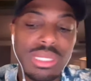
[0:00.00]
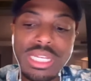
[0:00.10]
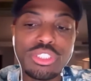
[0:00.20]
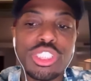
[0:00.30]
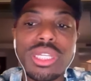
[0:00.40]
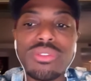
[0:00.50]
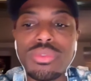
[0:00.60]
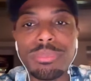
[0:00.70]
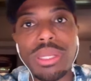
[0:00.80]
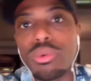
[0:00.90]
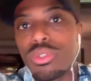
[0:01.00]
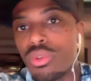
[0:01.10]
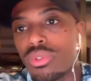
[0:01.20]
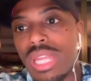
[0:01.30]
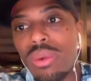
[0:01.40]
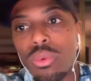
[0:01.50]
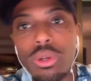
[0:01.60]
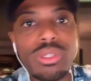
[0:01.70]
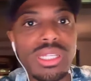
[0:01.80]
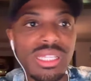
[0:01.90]
achieves better results at
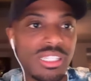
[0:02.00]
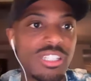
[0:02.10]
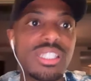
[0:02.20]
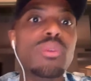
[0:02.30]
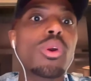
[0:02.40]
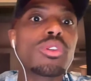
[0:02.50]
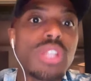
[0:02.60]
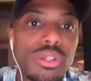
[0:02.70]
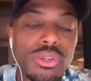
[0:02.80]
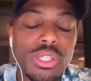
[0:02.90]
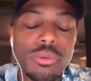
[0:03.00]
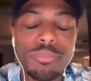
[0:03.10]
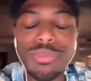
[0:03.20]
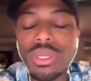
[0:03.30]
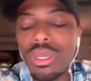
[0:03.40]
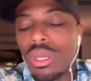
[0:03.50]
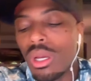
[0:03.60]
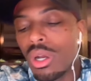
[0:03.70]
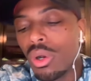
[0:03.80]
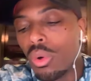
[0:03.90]
work because he works under you,
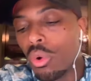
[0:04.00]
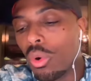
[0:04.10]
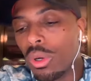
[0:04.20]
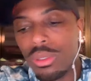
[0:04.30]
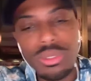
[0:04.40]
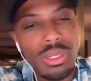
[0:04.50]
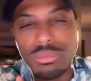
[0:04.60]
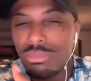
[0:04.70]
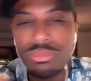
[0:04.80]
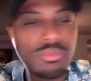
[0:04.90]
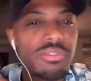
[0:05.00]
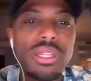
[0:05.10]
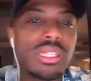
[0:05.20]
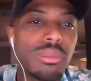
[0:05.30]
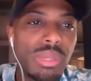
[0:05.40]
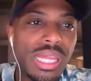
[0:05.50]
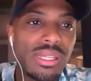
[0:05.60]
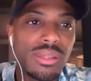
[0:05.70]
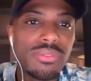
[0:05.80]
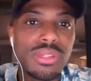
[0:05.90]
or, you know, fill in the blank.
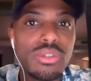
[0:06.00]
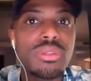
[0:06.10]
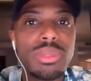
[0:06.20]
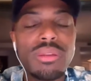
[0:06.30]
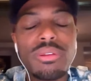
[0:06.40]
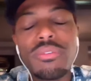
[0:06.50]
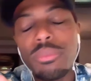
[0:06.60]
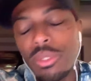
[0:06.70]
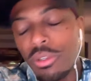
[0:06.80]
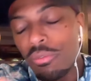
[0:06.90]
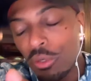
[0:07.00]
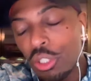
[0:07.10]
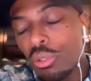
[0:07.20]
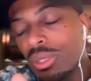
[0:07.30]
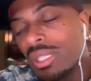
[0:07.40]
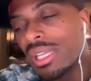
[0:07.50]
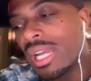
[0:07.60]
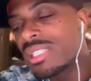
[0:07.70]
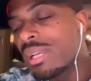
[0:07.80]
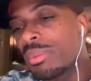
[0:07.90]
If there's a benefit from you, for you, then yeah,
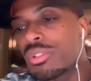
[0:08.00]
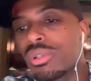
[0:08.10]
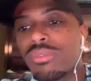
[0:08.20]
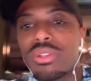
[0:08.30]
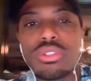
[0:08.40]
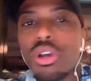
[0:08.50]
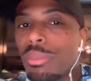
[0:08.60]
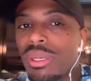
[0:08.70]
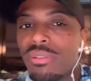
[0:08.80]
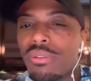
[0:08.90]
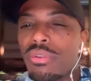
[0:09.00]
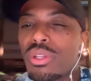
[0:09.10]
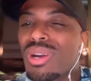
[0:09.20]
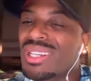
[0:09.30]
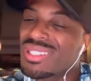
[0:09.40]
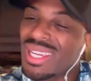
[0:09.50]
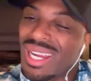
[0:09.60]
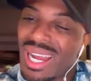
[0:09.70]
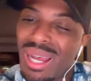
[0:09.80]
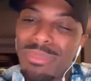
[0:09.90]
I'd say pursue it. If there's no benefit for you, I'd say
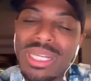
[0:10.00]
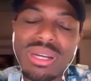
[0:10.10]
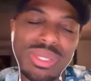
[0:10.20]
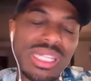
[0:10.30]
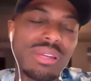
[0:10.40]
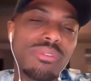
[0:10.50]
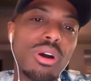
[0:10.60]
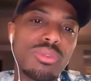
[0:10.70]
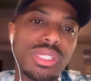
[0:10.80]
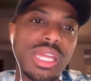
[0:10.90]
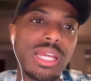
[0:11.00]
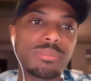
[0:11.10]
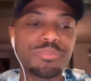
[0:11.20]
I might not want to get involved in that.